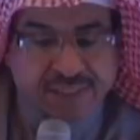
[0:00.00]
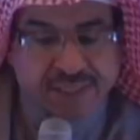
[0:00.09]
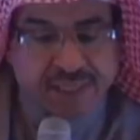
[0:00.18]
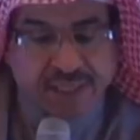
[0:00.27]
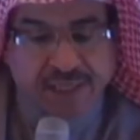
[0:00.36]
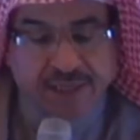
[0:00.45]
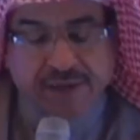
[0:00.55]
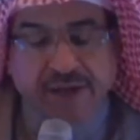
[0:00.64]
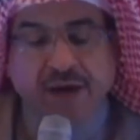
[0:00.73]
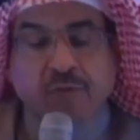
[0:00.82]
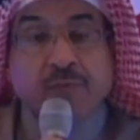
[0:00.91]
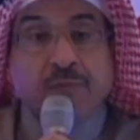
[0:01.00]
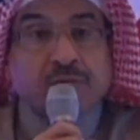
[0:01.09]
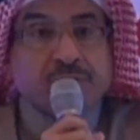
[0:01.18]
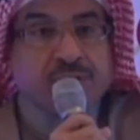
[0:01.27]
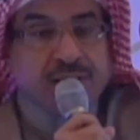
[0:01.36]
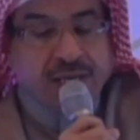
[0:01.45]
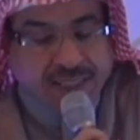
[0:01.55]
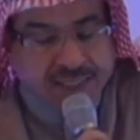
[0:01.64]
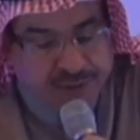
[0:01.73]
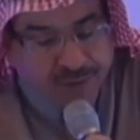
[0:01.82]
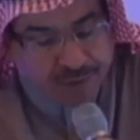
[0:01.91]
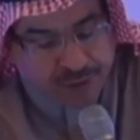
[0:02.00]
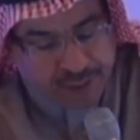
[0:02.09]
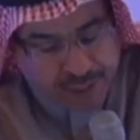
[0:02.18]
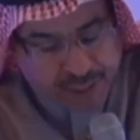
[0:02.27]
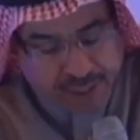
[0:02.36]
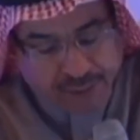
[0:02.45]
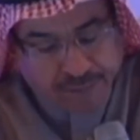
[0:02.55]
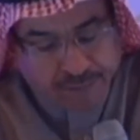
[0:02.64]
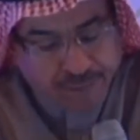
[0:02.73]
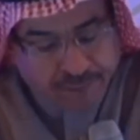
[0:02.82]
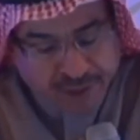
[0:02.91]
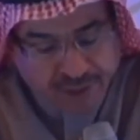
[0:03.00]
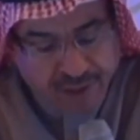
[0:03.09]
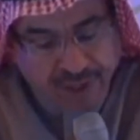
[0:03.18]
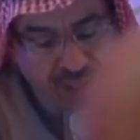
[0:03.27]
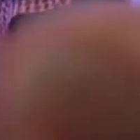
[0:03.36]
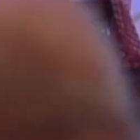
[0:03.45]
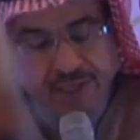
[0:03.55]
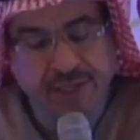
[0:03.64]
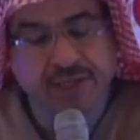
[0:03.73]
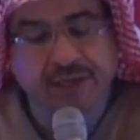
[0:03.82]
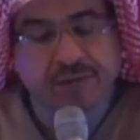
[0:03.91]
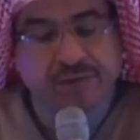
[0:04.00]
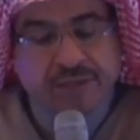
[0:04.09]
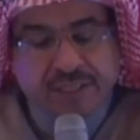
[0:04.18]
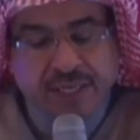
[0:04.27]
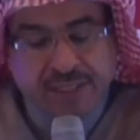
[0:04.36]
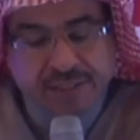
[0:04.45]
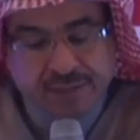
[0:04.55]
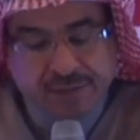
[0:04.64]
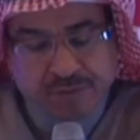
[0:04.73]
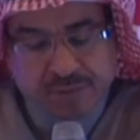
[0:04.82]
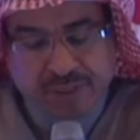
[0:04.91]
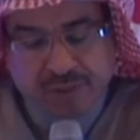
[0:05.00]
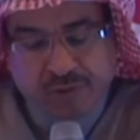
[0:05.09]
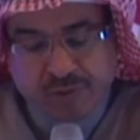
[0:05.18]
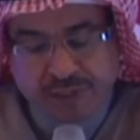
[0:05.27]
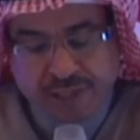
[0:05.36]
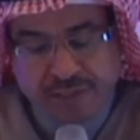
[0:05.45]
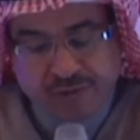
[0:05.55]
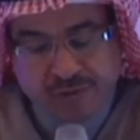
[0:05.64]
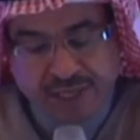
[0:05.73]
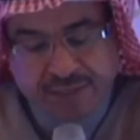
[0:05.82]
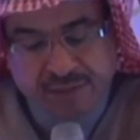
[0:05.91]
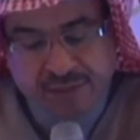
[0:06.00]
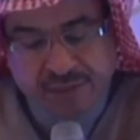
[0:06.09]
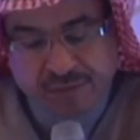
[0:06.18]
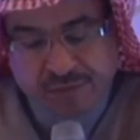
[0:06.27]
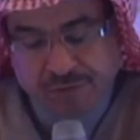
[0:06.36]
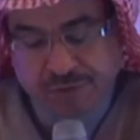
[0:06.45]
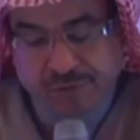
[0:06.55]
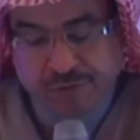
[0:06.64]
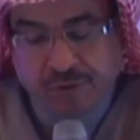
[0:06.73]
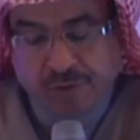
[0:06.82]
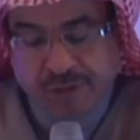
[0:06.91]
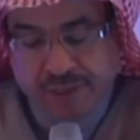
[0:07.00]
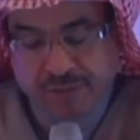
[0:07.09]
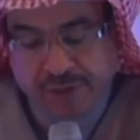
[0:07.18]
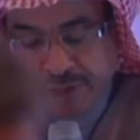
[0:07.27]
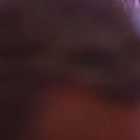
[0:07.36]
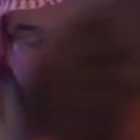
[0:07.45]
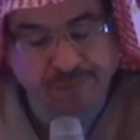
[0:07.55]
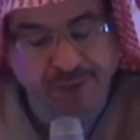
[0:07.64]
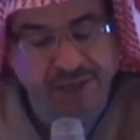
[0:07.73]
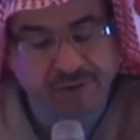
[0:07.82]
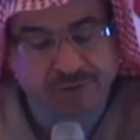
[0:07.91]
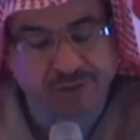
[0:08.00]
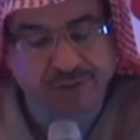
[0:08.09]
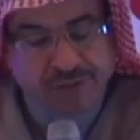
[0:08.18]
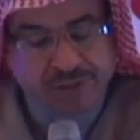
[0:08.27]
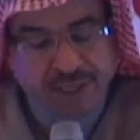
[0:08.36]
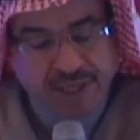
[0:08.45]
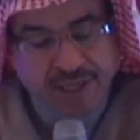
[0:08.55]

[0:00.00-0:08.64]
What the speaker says: Now we move to the last talk, and the title will be Screening Strategies for Nosocomial MDR Pathogens.